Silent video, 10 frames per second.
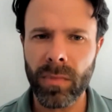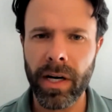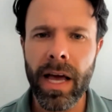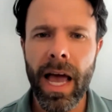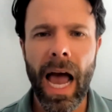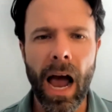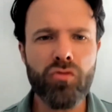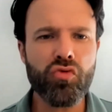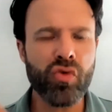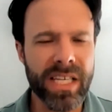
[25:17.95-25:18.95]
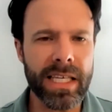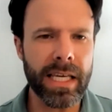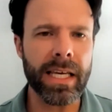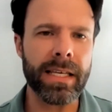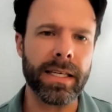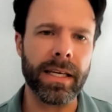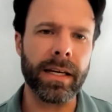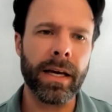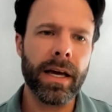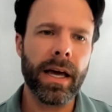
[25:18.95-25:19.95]
right? How risky is
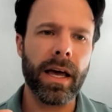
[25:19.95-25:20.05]
it